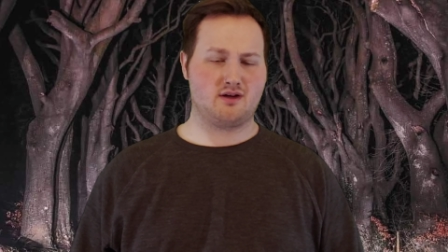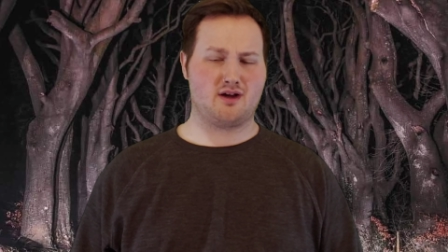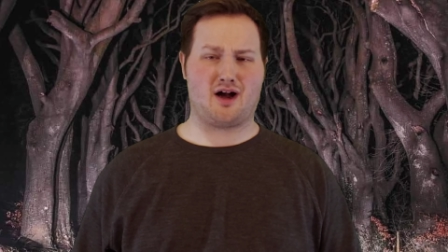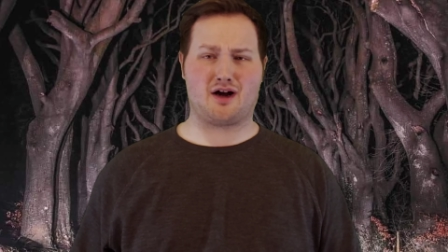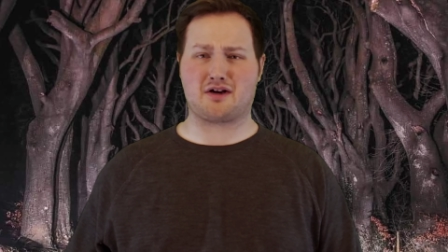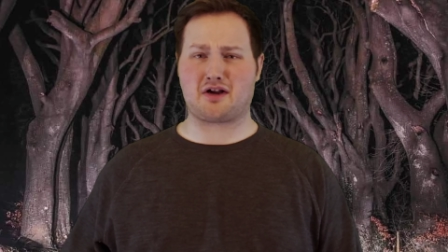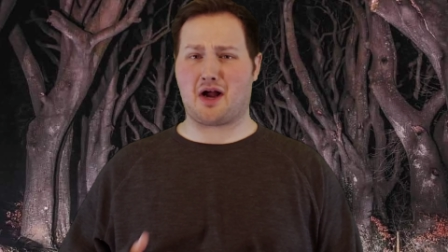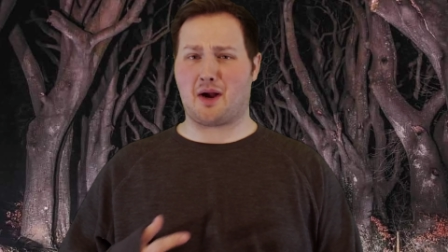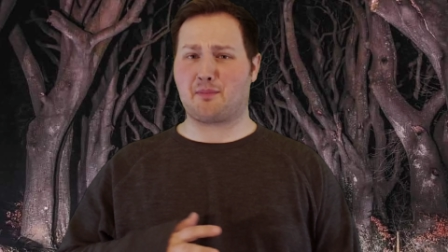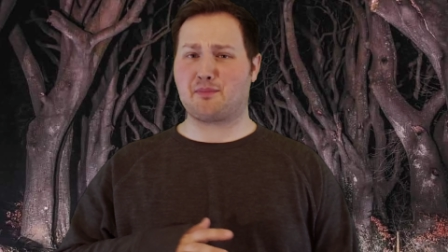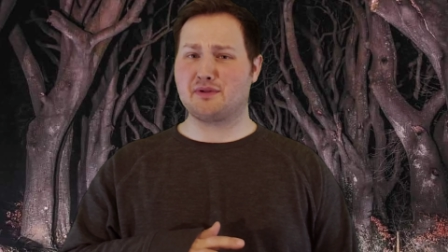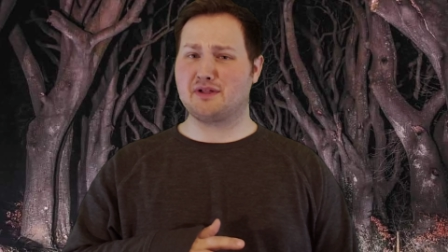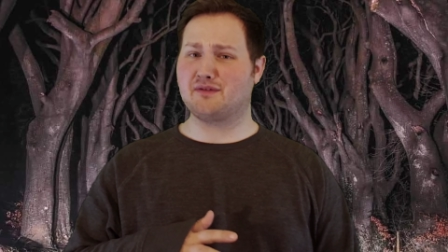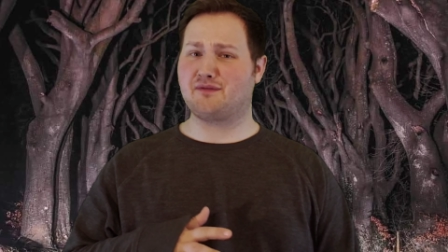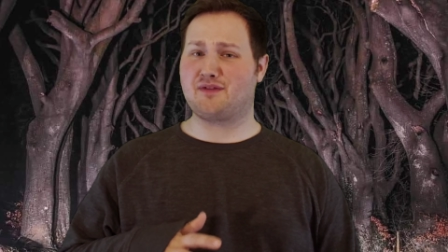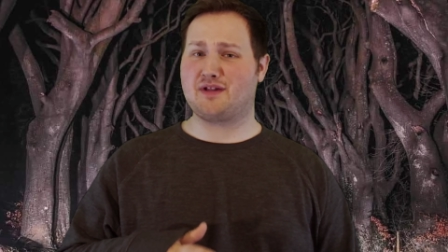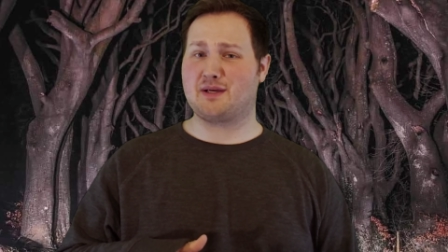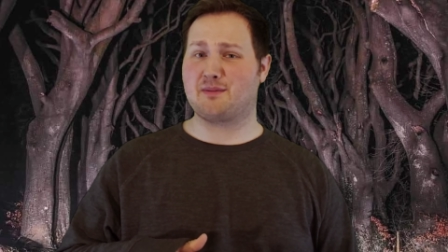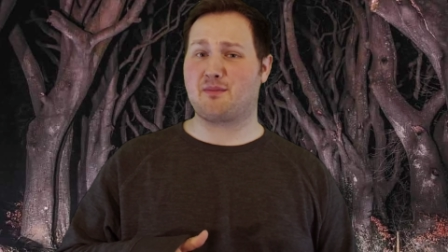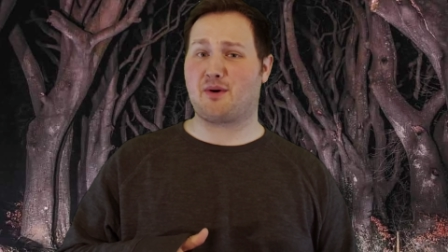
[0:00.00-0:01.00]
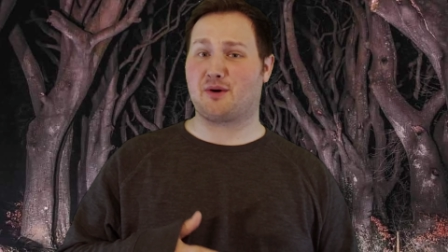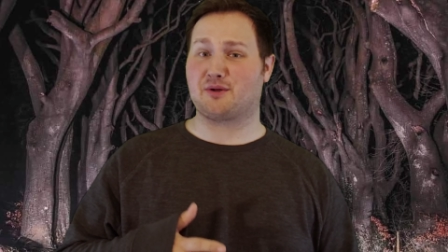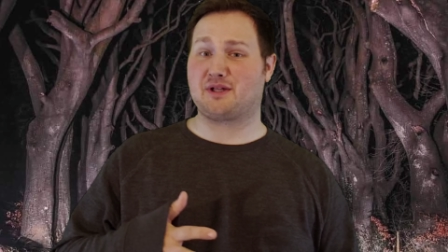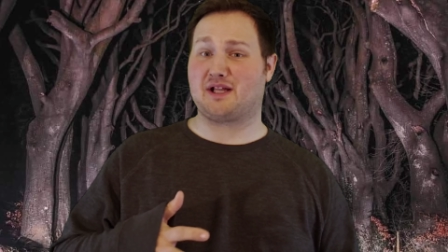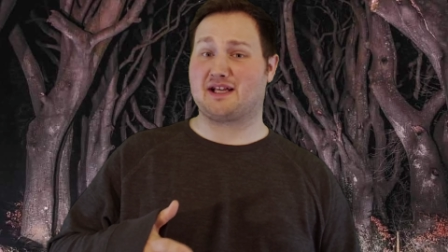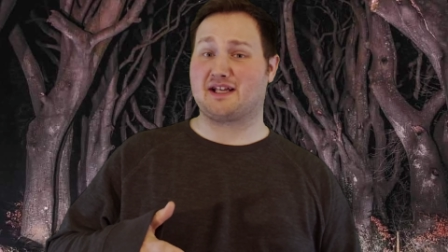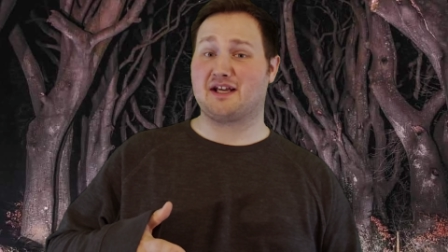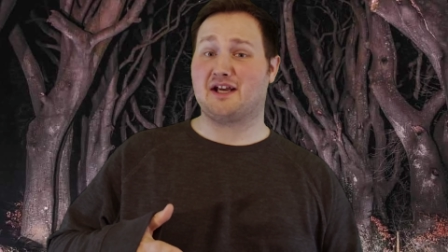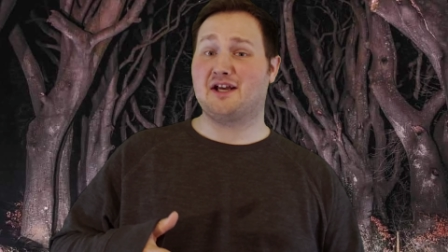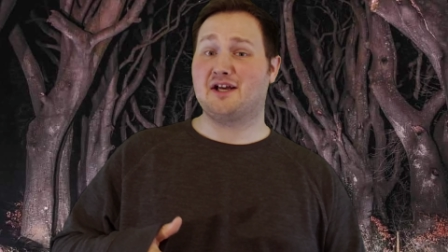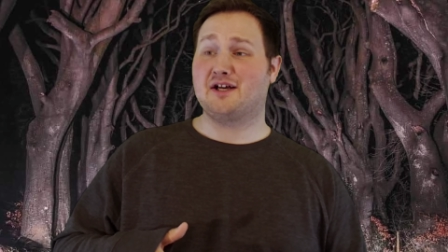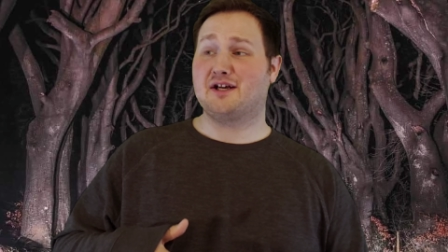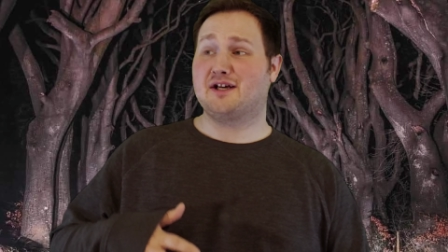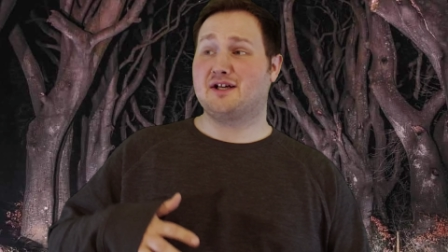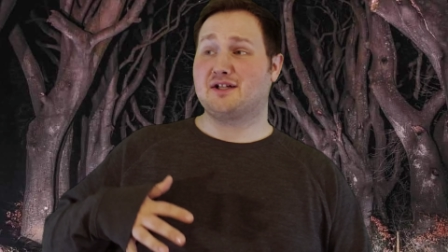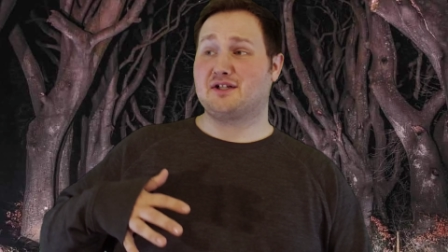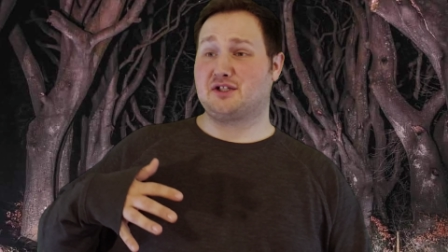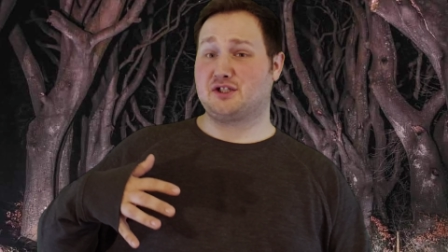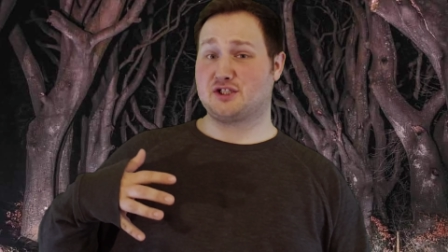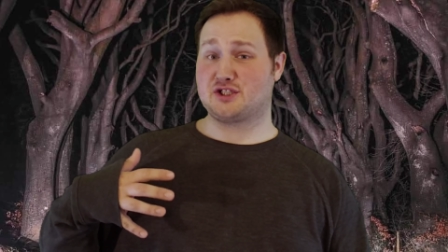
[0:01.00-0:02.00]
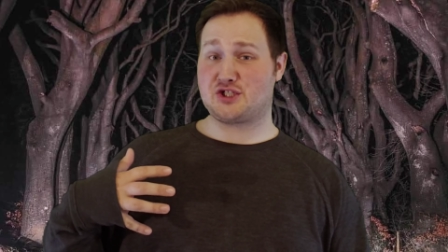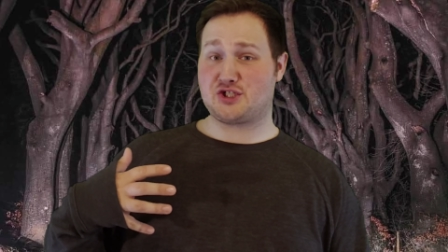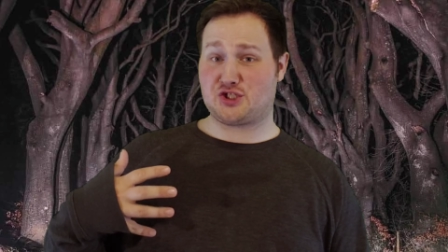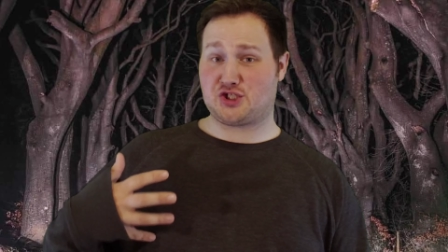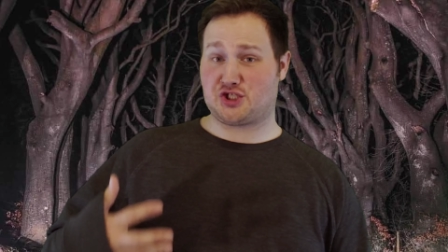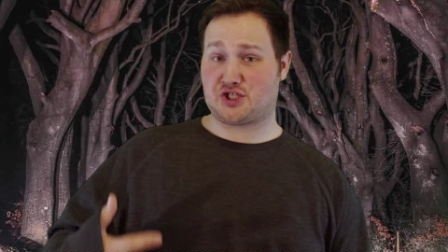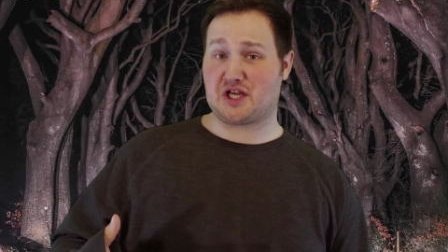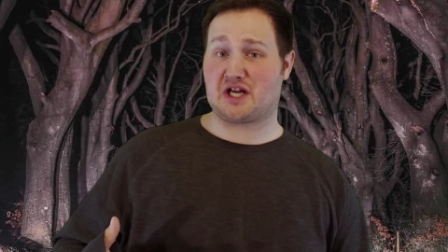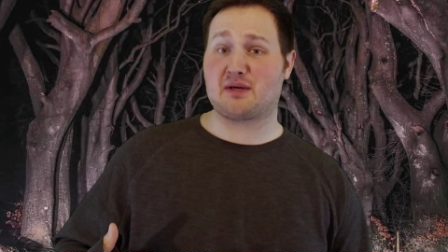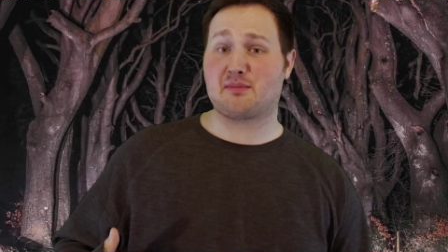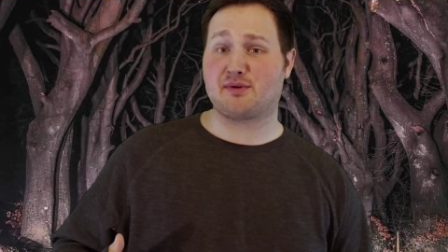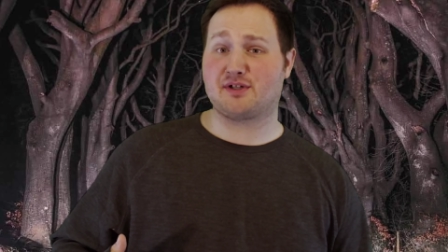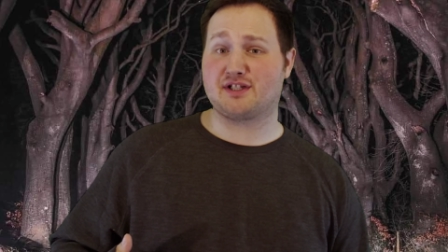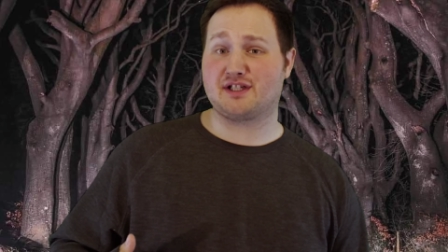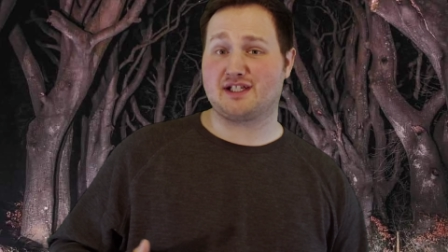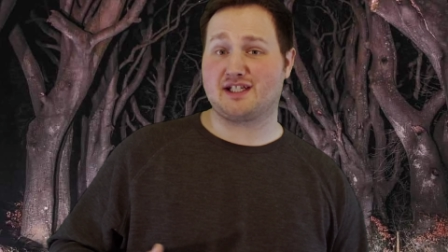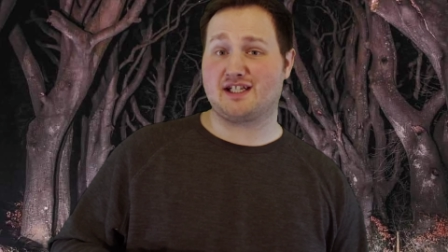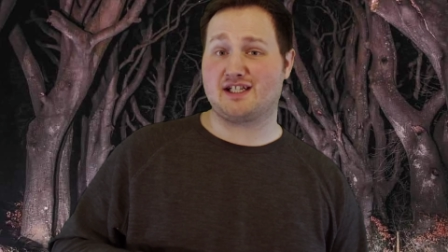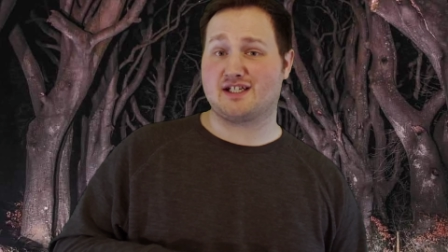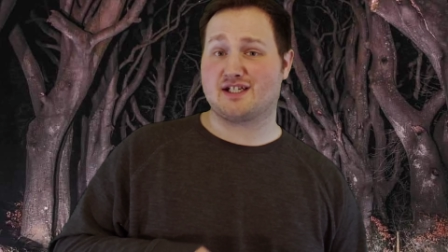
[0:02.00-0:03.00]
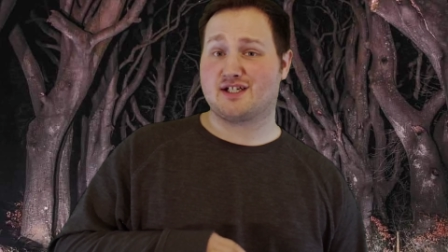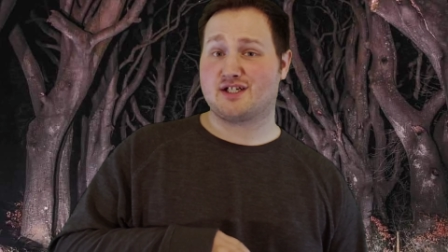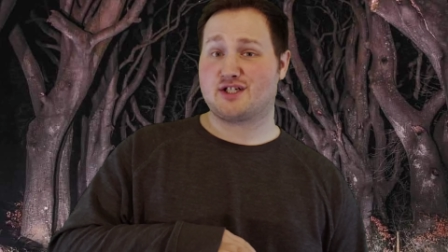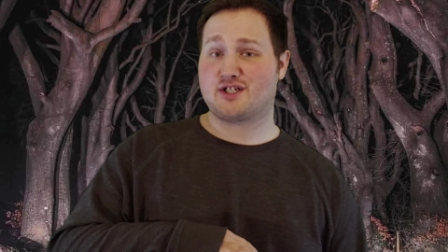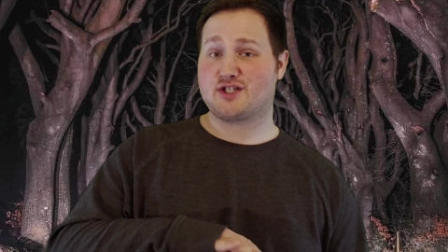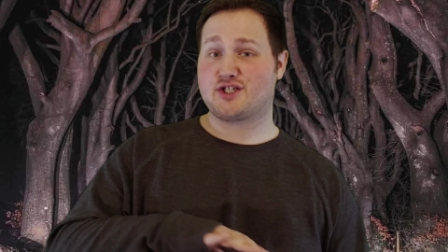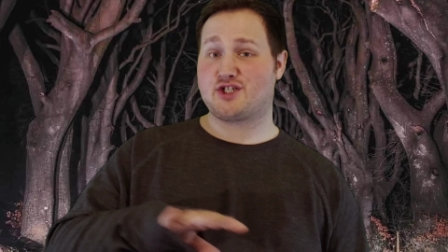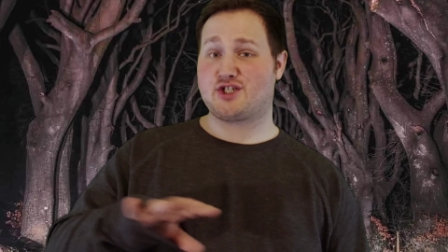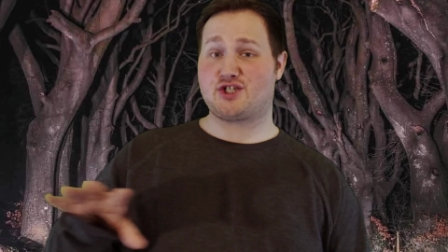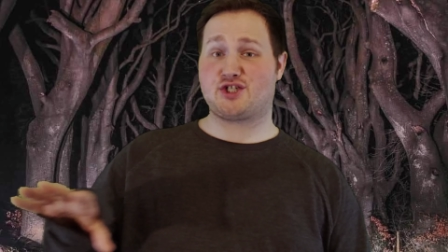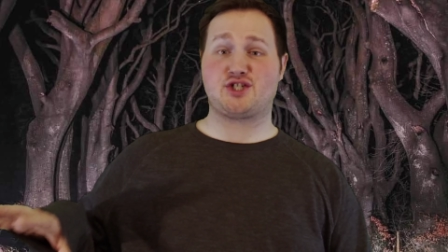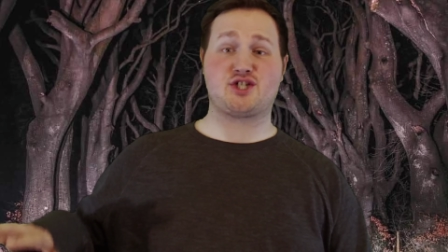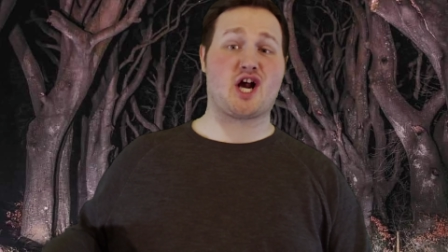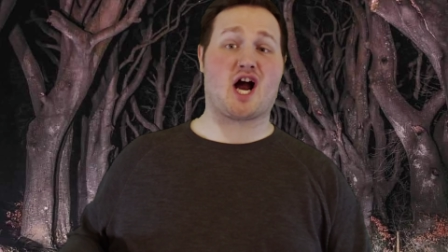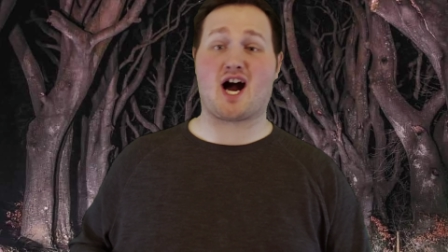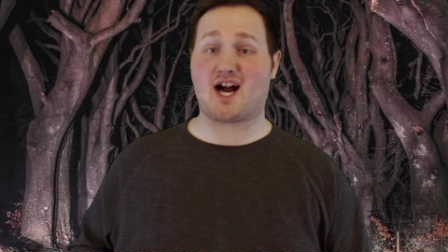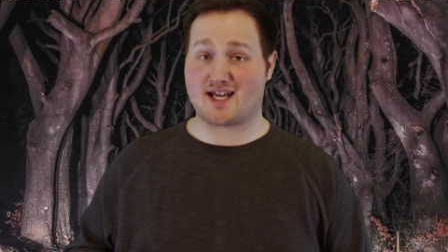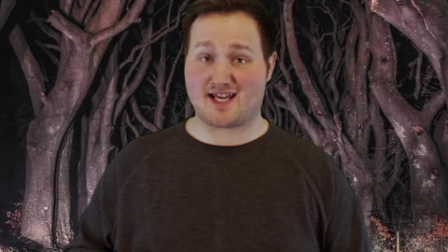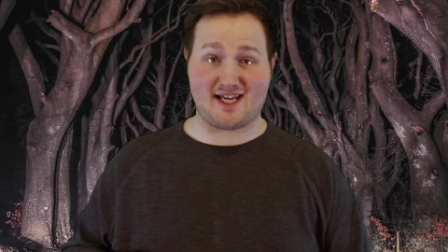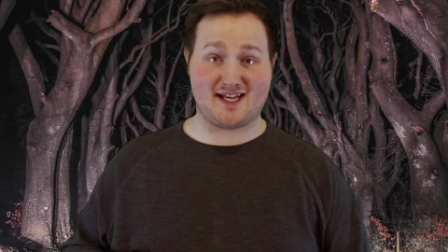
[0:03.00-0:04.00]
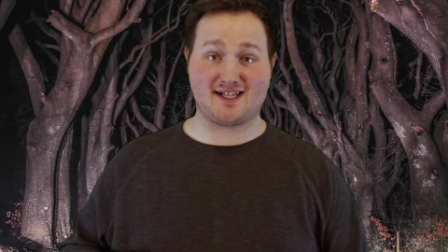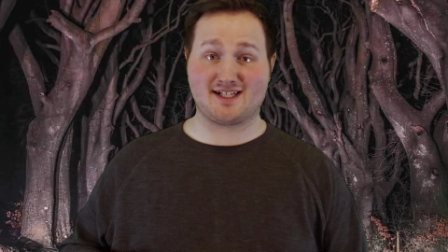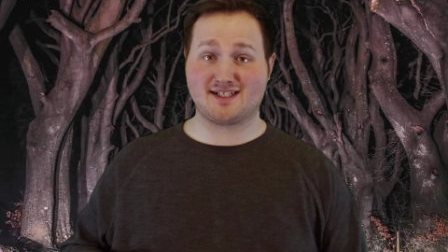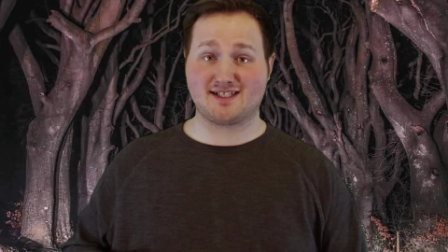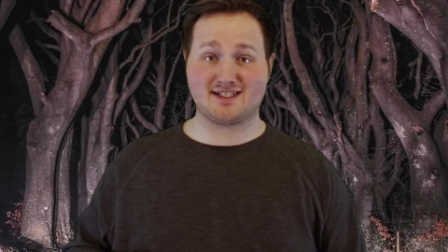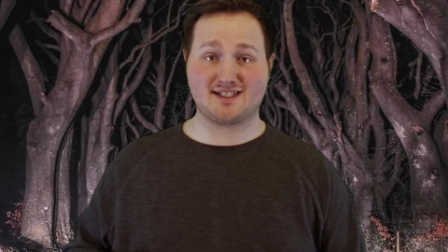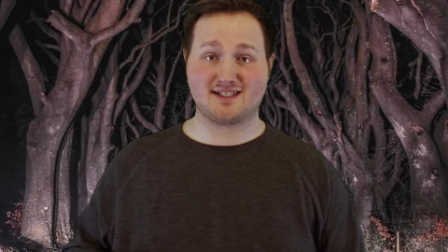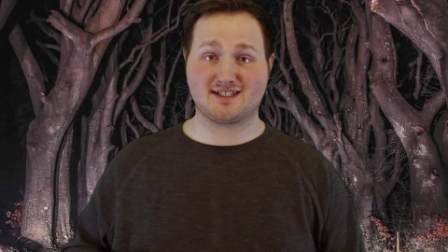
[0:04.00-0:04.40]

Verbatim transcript: A couple of them are like legitimately shocking.